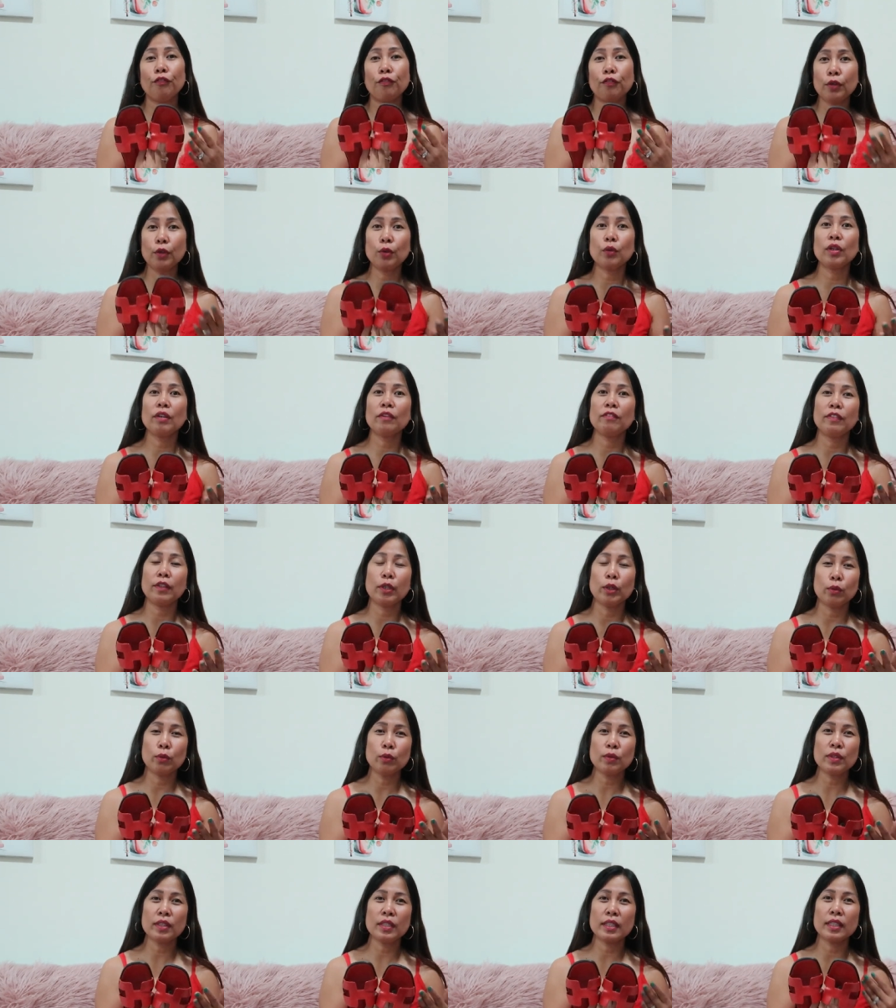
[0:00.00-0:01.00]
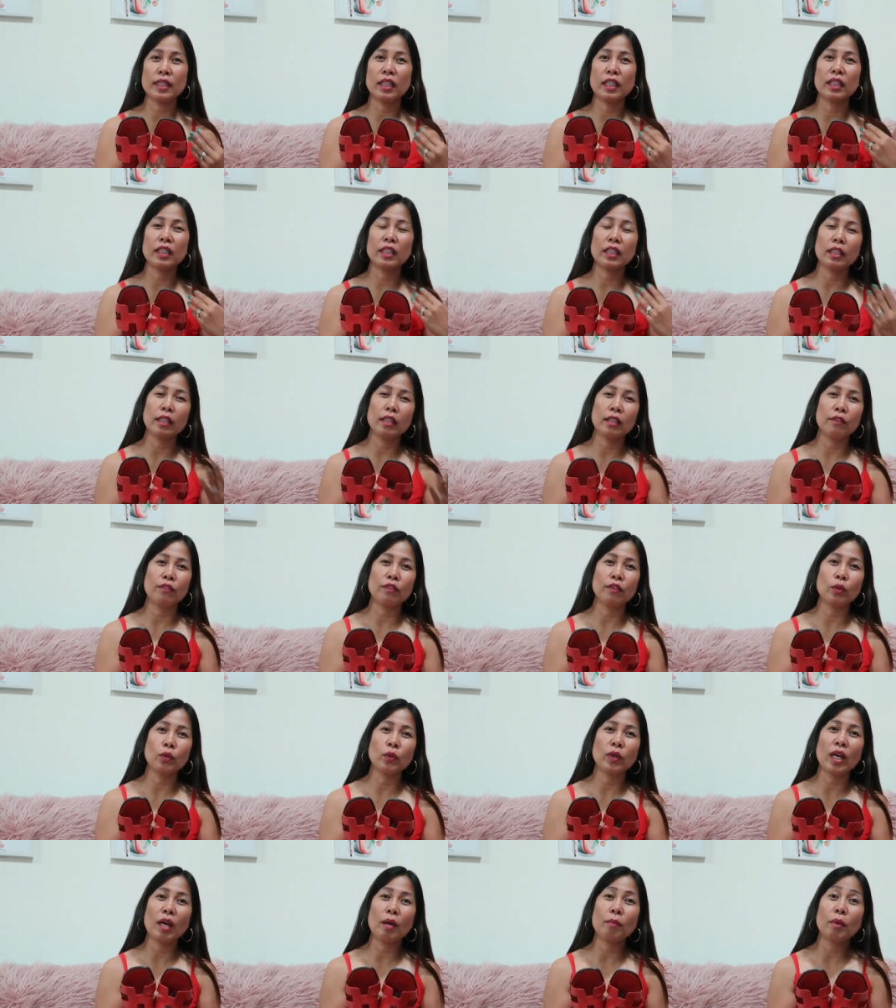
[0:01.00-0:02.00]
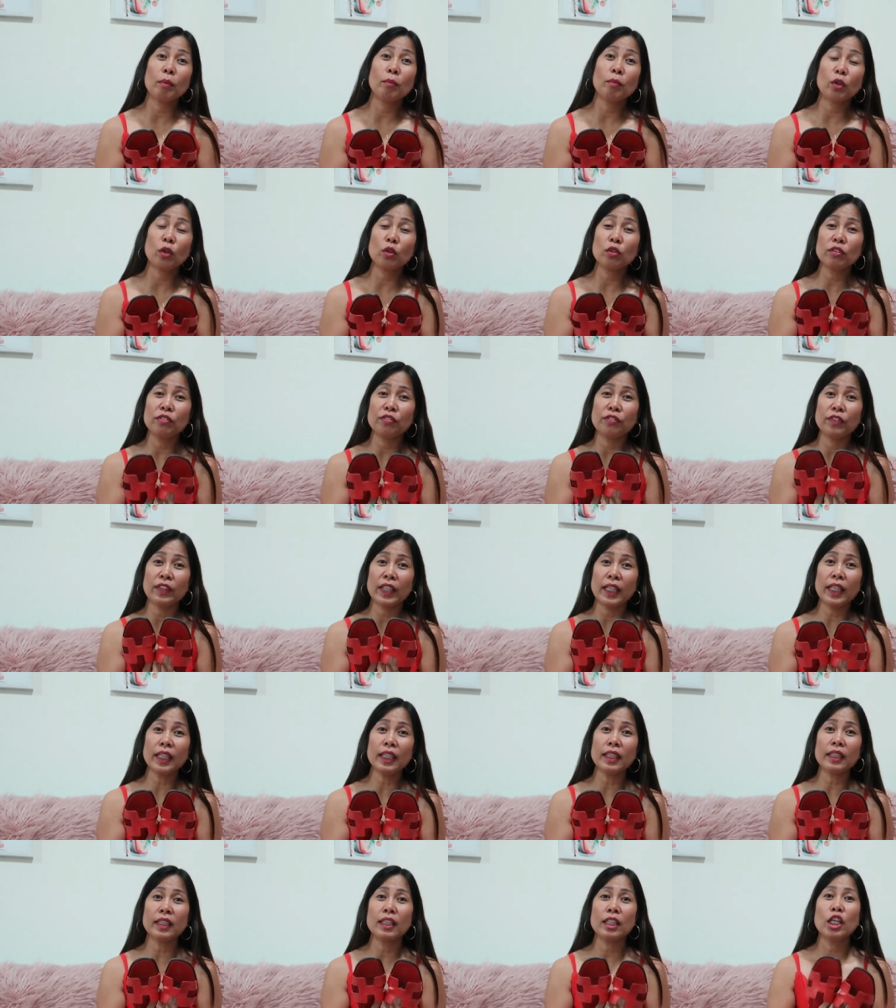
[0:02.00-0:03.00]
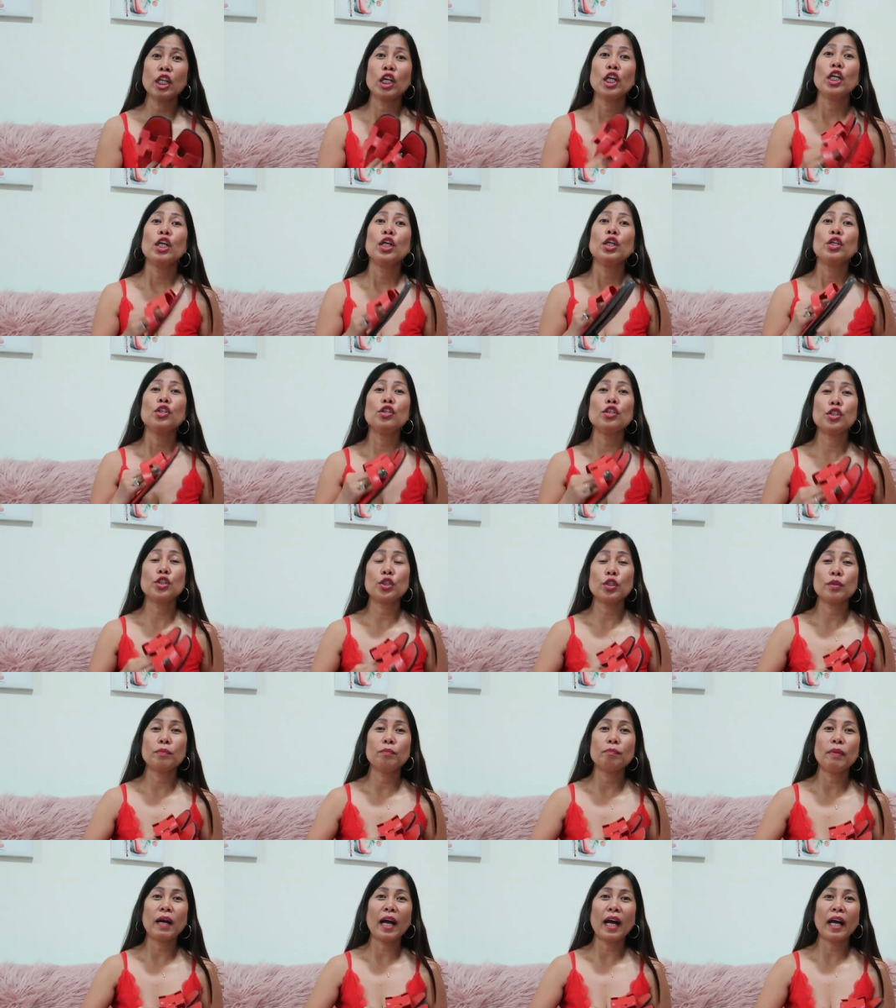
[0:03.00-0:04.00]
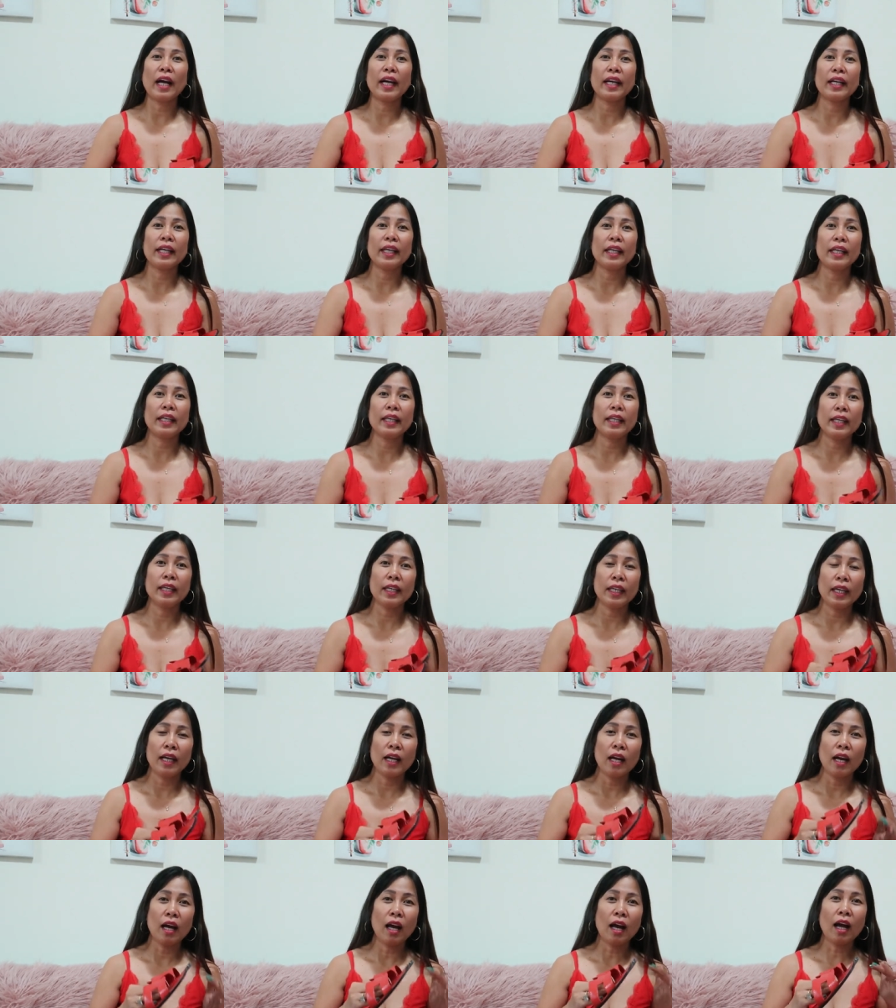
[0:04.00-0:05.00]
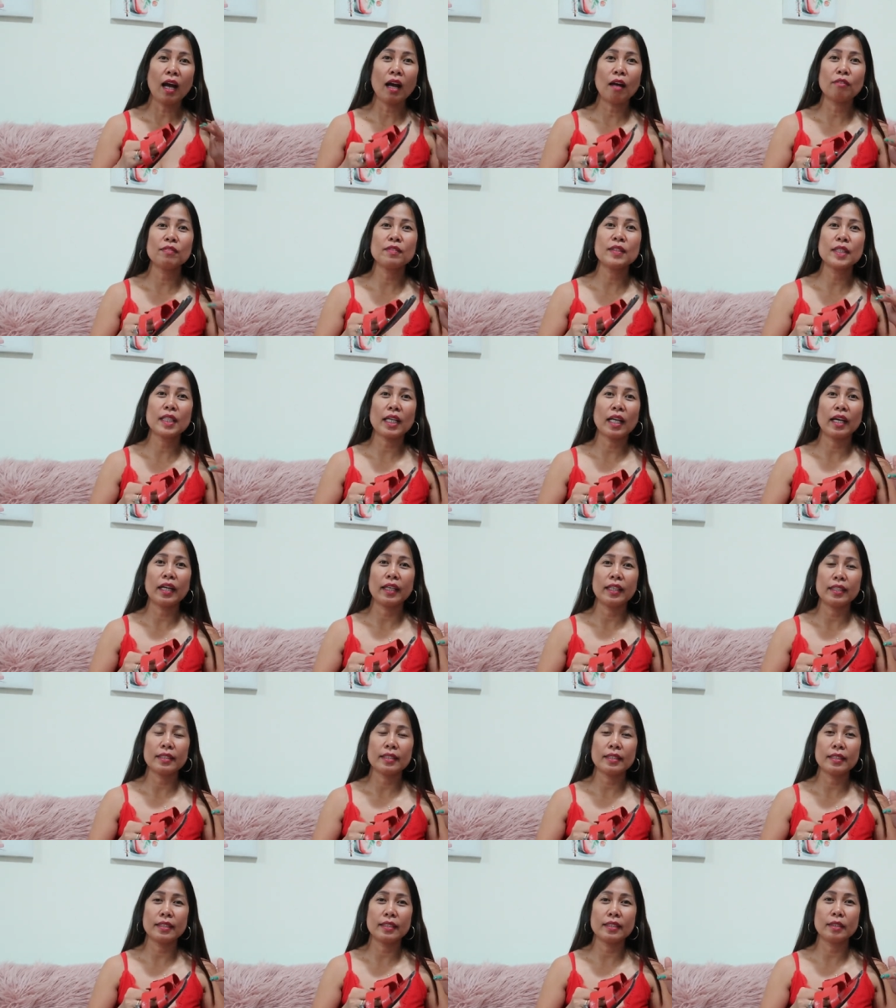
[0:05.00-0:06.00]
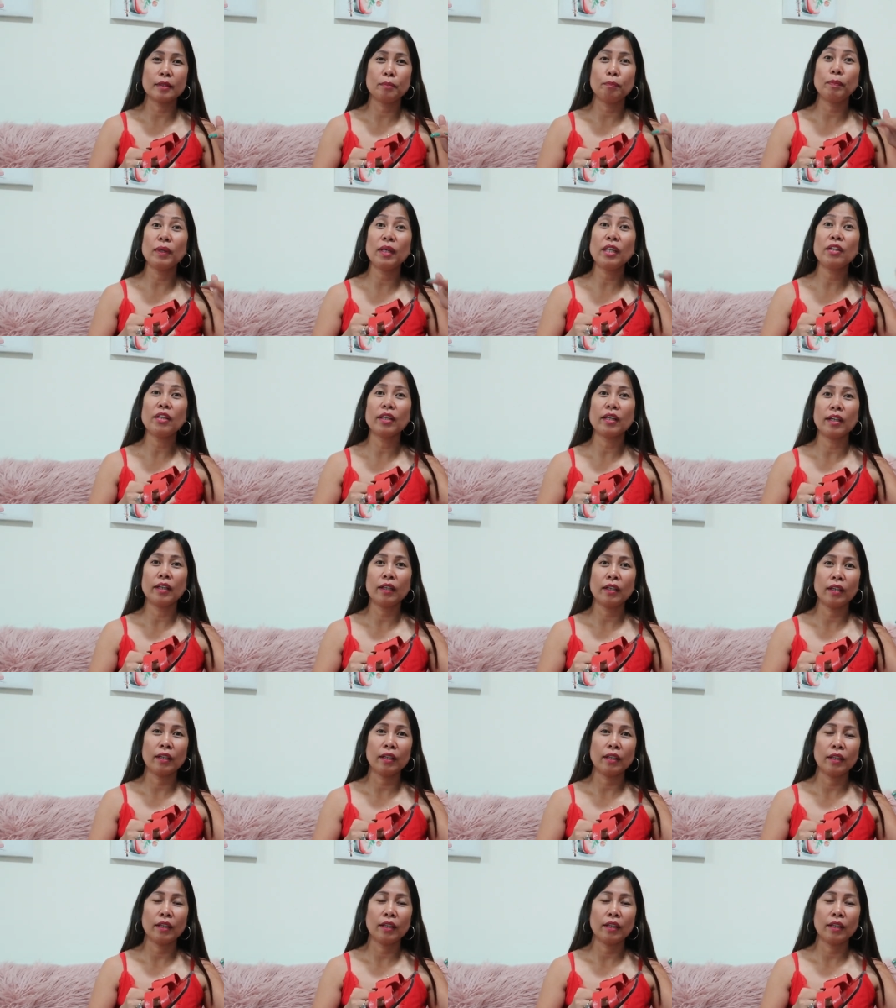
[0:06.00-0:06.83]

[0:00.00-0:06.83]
few reviews that if you have a broad fit, you should buy half size bigger.